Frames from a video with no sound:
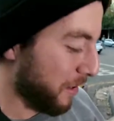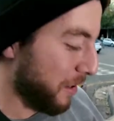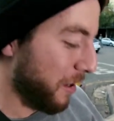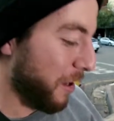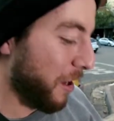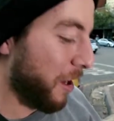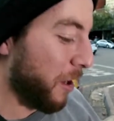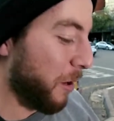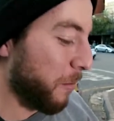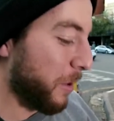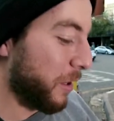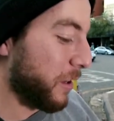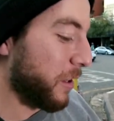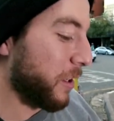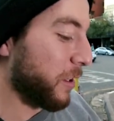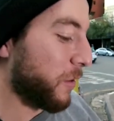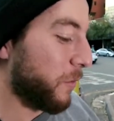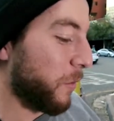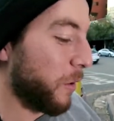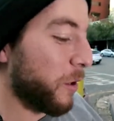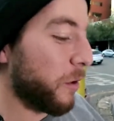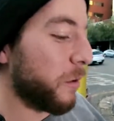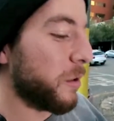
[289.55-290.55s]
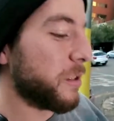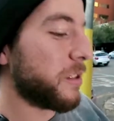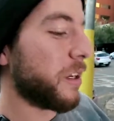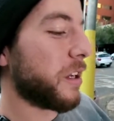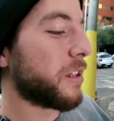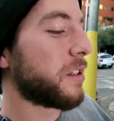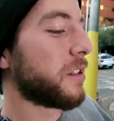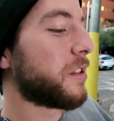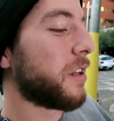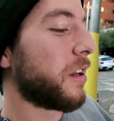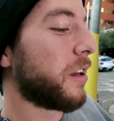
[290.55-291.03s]
But this photo was
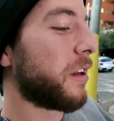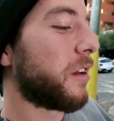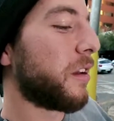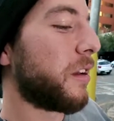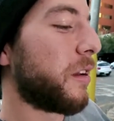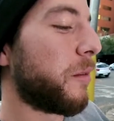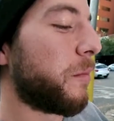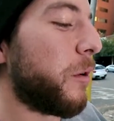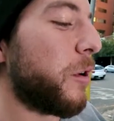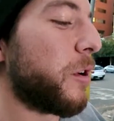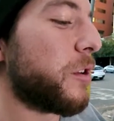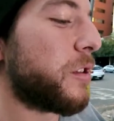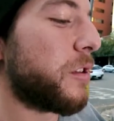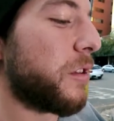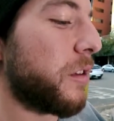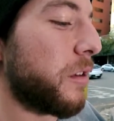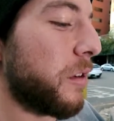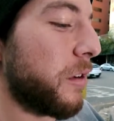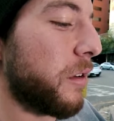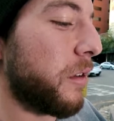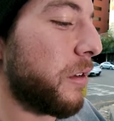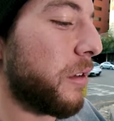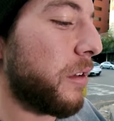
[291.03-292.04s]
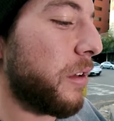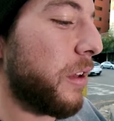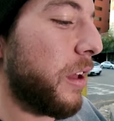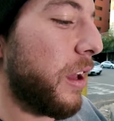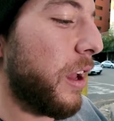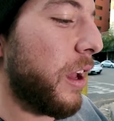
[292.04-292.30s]
actually taken in Portugal,